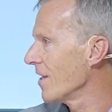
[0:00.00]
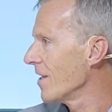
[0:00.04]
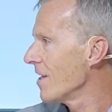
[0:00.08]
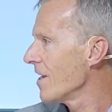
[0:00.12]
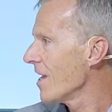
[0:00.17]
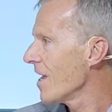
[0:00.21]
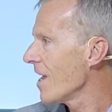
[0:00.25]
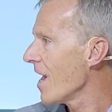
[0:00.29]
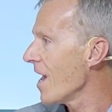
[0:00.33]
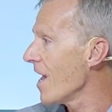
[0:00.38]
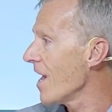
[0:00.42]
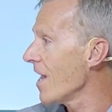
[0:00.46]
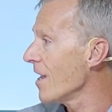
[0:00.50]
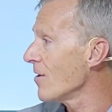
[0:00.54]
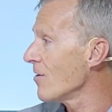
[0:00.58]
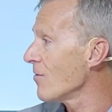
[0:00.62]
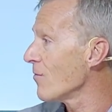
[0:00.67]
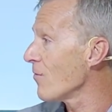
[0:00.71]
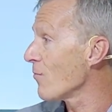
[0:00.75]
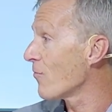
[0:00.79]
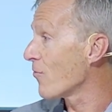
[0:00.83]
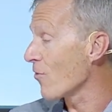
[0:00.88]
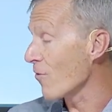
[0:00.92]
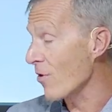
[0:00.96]

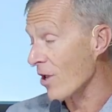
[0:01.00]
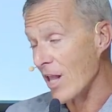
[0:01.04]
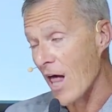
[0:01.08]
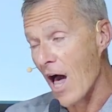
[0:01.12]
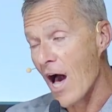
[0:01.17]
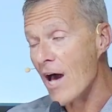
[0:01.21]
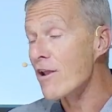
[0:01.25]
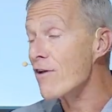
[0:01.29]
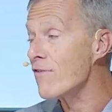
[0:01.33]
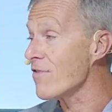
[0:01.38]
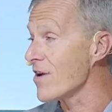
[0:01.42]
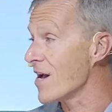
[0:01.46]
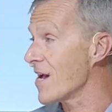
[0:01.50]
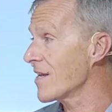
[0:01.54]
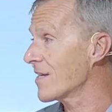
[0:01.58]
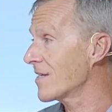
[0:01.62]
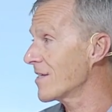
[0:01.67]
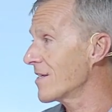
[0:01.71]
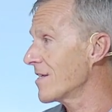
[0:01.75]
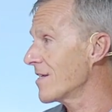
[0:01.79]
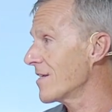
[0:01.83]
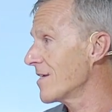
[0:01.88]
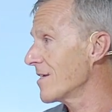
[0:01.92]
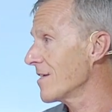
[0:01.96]
And for a lot of
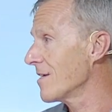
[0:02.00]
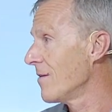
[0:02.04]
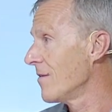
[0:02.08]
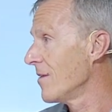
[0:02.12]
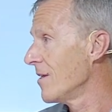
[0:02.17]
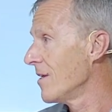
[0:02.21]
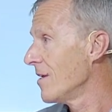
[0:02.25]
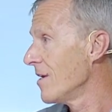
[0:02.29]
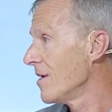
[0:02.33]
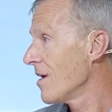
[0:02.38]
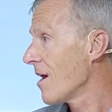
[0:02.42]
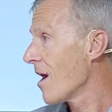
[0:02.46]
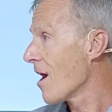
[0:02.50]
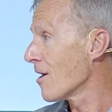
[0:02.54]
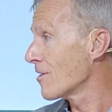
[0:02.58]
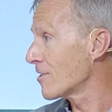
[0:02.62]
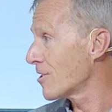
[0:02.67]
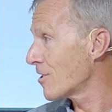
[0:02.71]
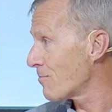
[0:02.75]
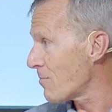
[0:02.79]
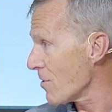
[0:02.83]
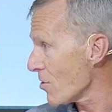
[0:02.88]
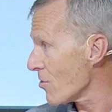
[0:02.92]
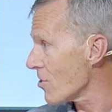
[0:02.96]
us, our
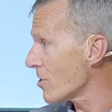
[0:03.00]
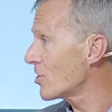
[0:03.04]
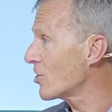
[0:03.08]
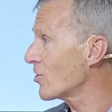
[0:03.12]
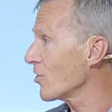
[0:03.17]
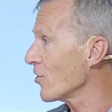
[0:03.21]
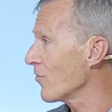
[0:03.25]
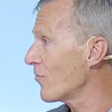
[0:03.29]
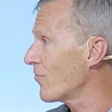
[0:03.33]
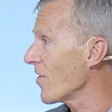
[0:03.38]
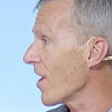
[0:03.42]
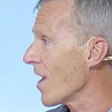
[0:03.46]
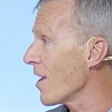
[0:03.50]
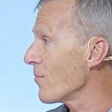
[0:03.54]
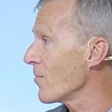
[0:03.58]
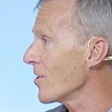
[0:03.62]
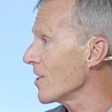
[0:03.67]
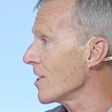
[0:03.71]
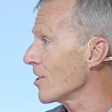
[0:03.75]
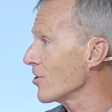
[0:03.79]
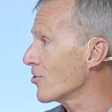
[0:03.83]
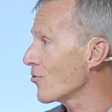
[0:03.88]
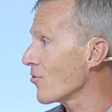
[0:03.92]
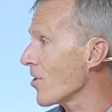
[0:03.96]
spiritual family
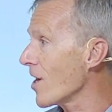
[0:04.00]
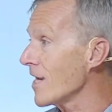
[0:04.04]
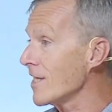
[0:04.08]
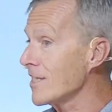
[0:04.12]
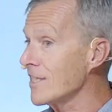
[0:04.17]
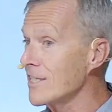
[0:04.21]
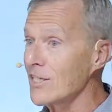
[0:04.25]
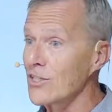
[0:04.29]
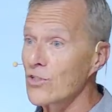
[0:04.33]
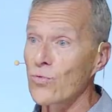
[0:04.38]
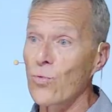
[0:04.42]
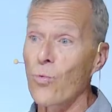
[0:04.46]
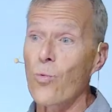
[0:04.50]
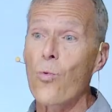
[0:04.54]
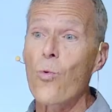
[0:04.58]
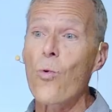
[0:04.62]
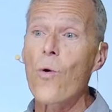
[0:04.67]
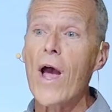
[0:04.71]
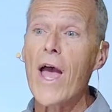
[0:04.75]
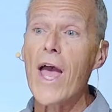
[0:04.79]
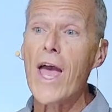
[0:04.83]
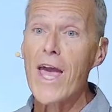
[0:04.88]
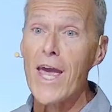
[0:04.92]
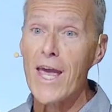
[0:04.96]
in Christ is
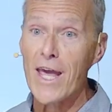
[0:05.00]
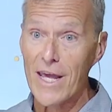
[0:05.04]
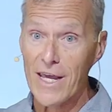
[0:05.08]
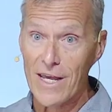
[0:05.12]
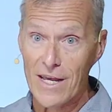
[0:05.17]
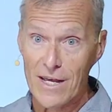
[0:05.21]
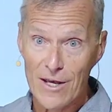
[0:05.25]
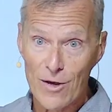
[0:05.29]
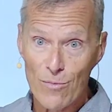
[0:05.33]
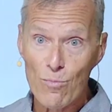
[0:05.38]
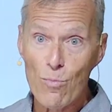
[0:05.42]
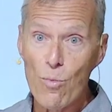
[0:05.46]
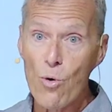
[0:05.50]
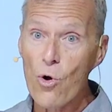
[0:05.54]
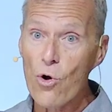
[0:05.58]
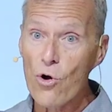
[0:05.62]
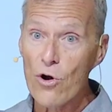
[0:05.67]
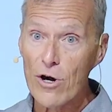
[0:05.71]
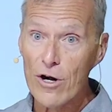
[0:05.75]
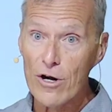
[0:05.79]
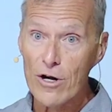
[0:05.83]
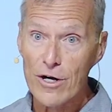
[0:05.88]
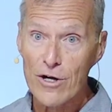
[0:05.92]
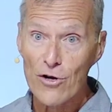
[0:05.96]
way
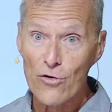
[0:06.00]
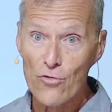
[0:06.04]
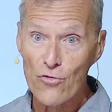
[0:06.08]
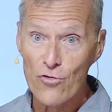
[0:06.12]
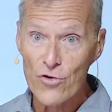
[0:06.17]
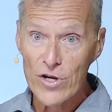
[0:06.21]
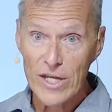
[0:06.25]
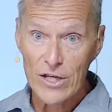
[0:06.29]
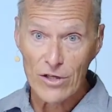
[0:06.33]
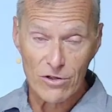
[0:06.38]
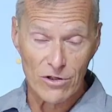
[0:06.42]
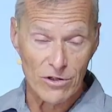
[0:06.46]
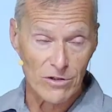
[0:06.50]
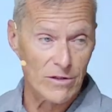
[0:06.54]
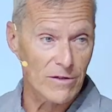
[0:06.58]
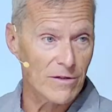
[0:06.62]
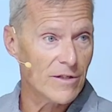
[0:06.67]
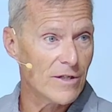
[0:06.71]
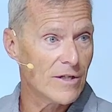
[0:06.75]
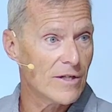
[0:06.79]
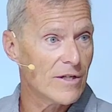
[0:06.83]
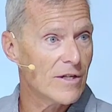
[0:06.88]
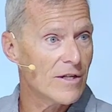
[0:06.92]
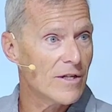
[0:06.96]
more real
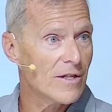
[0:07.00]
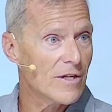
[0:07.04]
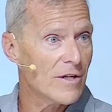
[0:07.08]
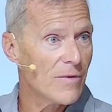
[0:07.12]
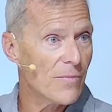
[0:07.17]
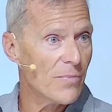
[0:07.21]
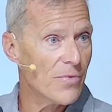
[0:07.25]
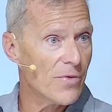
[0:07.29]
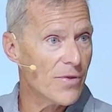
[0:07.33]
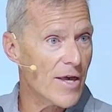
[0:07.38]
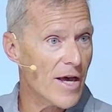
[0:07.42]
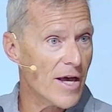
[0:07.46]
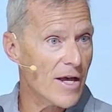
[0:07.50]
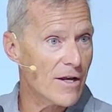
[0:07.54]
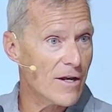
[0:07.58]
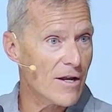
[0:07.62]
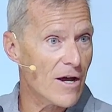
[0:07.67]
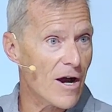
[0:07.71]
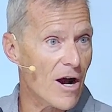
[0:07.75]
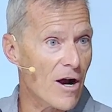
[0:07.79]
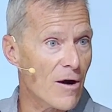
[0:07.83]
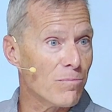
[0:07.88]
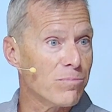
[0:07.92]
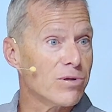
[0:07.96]
than
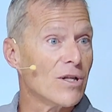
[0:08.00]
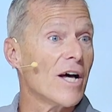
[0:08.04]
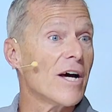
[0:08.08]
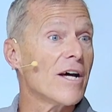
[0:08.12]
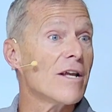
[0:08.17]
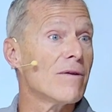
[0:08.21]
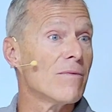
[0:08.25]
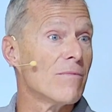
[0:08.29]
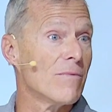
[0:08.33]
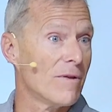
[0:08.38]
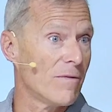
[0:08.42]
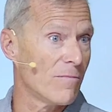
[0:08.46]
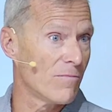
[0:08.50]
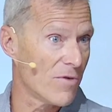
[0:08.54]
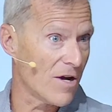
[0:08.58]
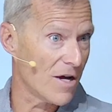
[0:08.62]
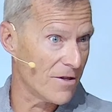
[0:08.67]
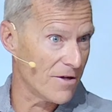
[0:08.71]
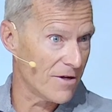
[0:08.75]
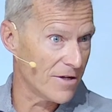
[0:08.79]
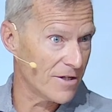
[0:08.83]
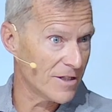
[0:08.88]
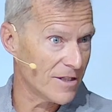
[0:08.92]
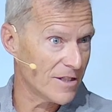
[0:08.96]
our blood
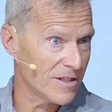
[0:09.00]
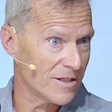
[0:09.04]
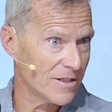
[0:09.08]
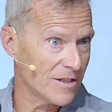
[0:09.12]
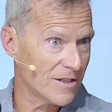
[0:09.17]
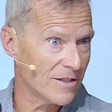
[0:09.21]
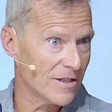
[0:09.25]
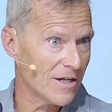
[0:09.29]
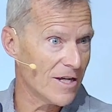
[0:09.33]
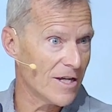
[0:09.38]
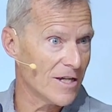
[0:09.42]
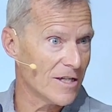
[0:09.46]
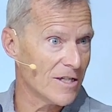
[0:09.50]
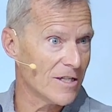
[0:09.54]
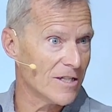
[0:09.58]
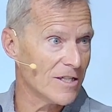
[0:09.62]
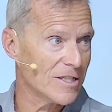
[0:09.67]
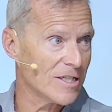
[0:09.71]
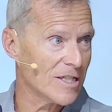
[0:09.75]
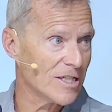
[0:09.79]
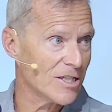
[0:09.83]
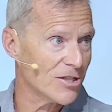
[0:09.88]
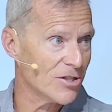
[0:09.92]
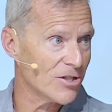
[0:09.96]
brothers and
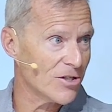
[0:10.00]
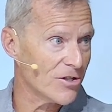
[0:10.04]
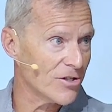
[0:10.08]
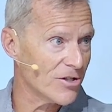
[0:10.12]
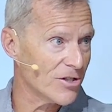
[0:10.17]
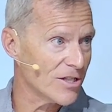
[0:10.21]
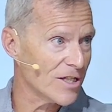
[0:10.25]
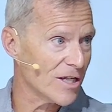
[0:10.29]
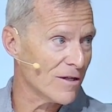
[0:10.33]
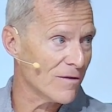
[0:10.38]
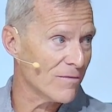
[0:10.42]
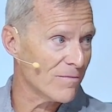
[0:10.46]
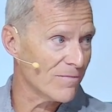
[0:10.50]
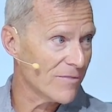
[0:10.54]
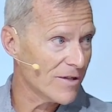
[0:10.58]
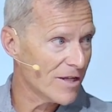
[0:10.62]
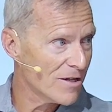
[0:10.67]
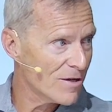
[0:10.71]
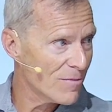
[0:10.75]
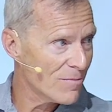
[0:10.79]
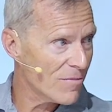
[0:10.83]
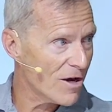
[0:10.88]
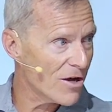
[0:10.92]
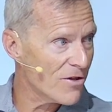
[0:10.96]
sisters and
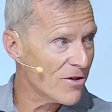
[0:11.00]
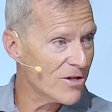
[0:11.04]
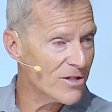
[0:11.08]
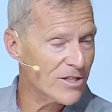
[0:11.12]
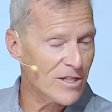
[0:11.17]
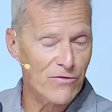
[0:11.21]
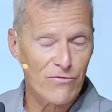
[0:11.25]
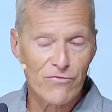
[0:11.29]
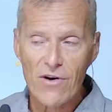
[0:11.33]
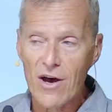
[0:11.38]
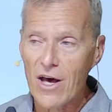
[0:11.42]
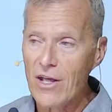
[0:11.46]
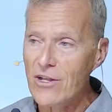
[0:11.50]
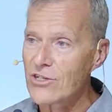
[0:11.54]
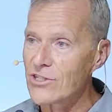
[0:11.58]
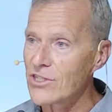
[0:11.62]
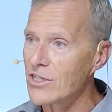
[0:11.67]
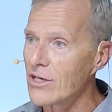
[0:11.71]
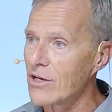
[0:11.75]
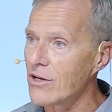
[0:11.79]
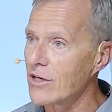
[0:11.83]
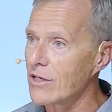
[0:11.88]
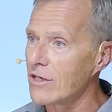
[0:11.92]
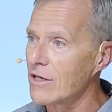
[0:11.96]
mothers and fathers
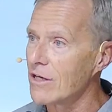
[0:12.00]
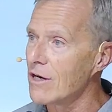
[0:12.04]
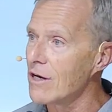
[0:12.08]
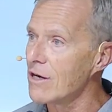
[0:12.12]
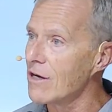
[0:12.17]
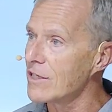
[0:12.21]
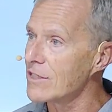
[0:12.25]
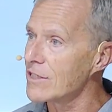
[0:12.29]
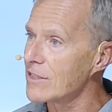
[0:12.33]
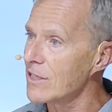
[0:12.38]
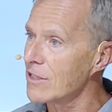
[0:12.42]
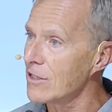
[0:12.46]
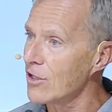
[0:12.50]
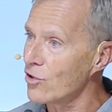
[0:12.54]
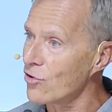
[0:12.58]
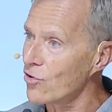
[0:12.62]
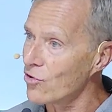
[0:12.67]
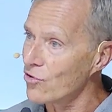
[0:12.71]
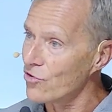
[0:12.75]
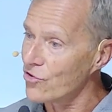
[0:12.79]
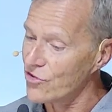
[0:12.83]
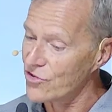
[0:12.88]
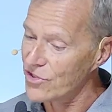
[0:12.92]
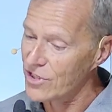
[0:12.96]
and aunts and
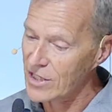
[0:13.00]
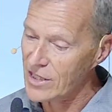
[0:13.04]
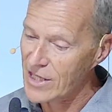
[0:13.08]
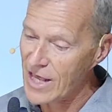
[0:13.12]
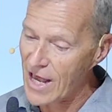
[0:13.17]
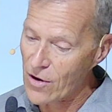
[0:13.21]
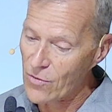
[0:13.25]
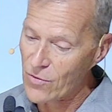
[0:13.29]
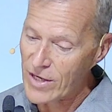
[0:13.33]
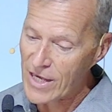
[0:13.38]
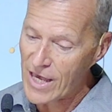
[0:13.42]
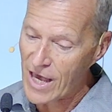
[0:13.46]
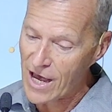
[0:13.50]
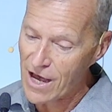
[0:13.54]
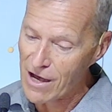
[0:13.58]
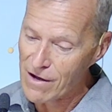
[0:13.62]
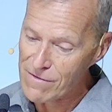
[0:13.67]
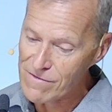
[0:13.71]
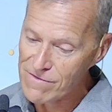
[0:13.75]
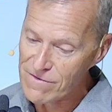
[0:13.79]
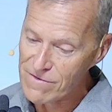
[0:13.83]
uncles that we have.